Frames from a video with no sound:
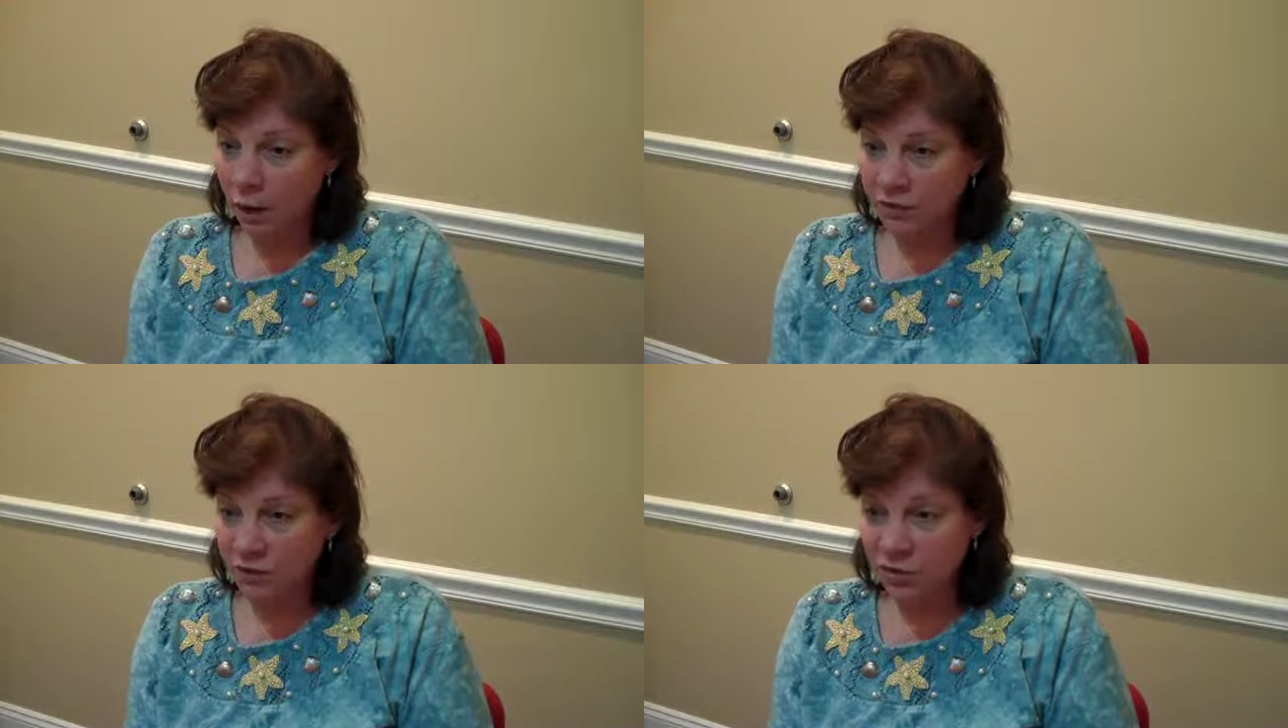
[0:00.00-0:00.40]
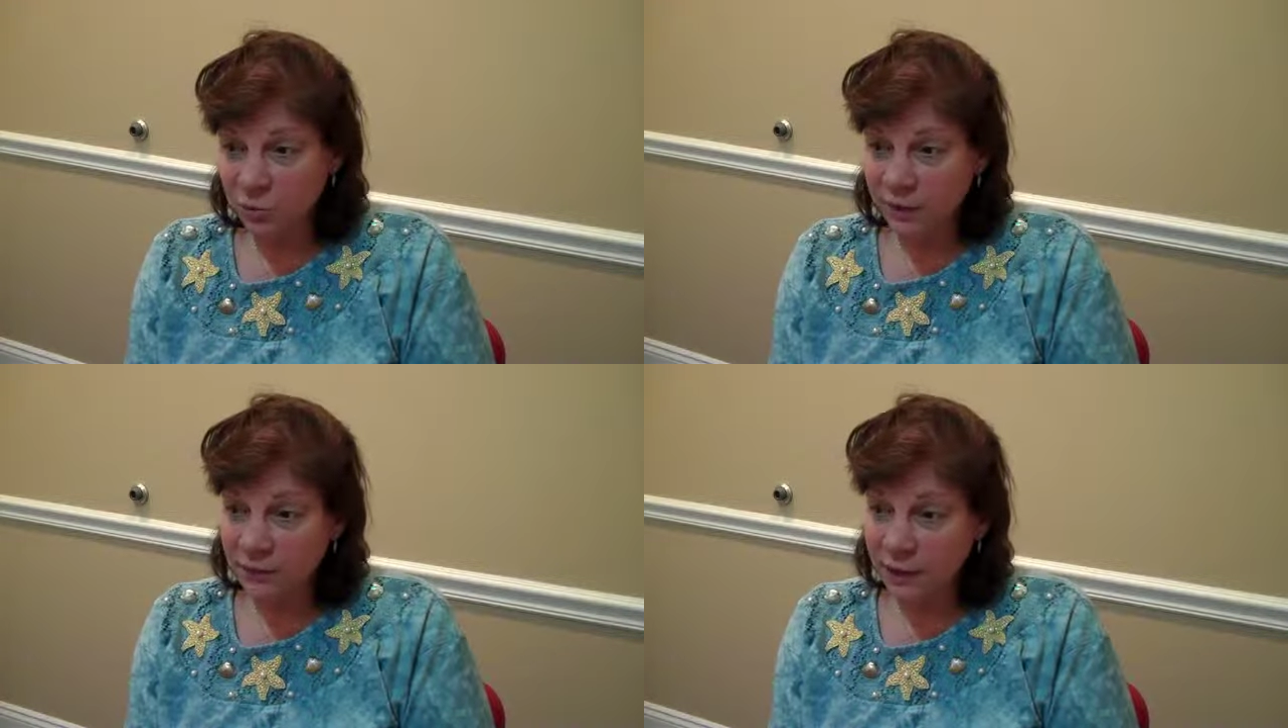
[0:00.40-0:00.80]
Changing
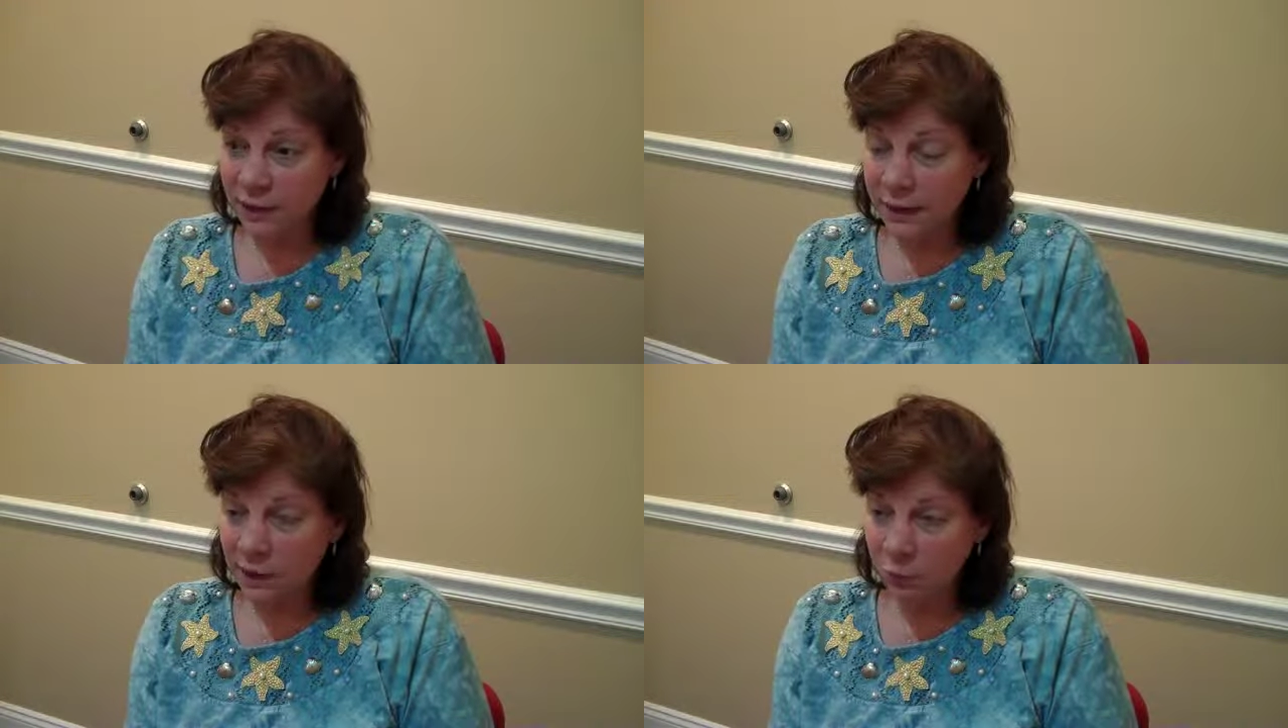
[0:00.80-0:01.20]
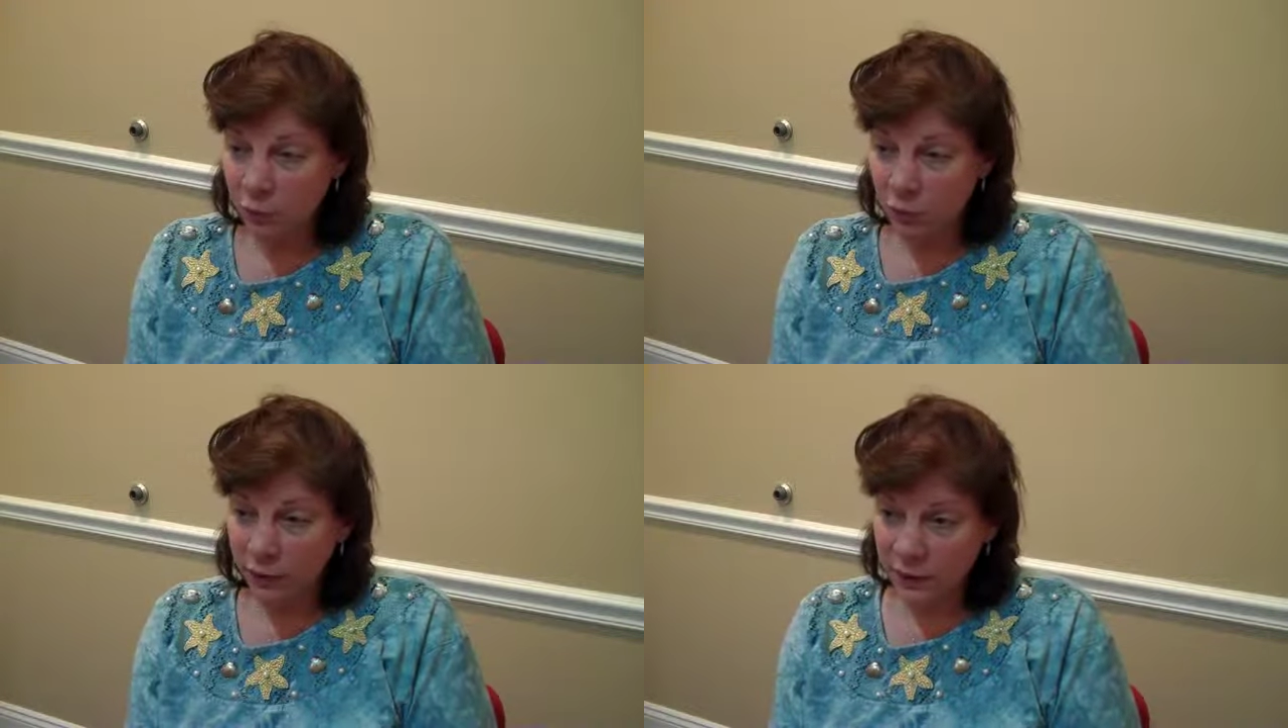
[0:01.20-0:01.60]
my diet, eating
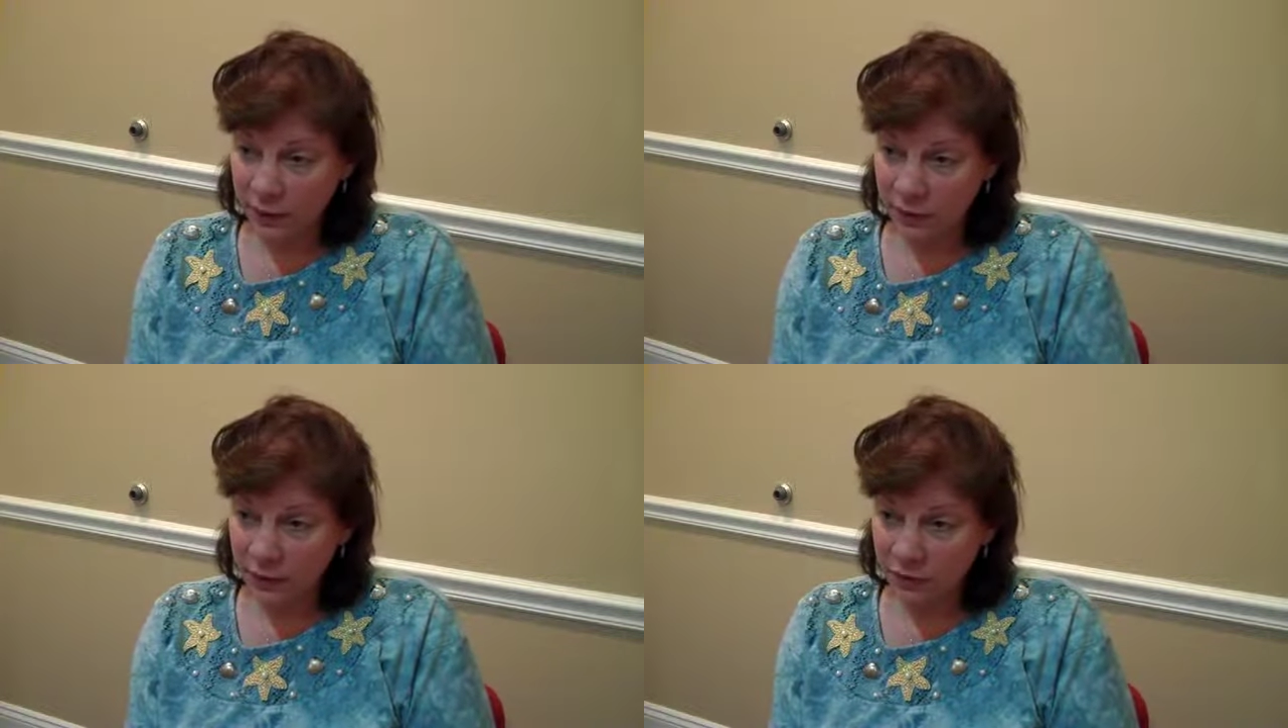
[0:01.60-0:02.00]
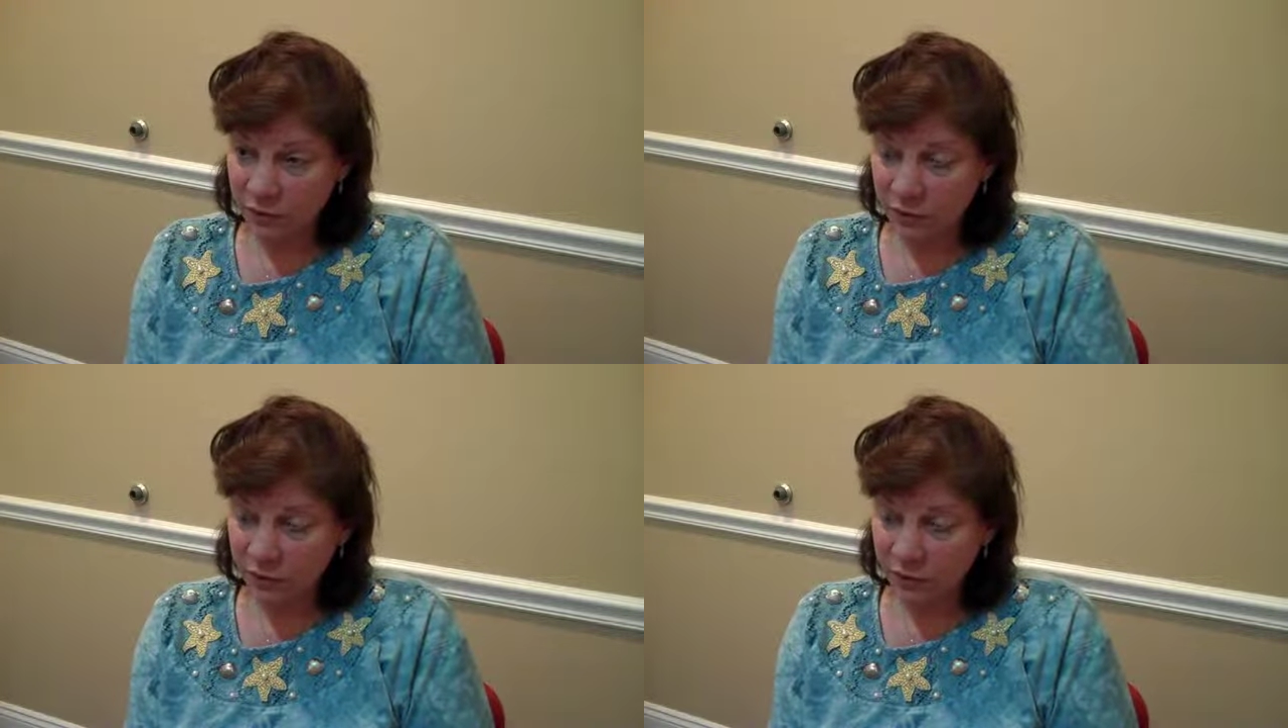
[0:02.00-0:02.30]
more organics,